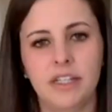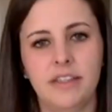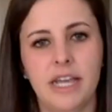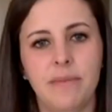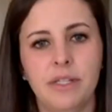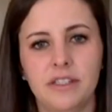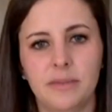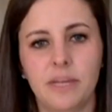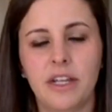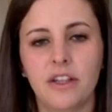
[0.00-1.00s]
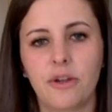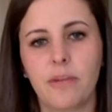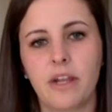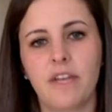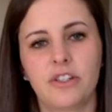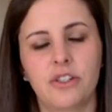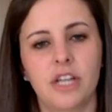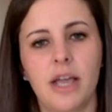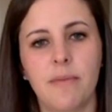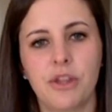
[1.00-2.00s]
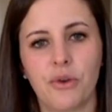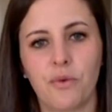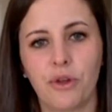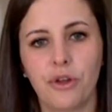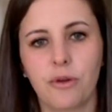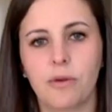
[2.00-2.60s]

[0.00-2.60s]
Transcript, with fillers: that means spending a little bit of extra time in their room,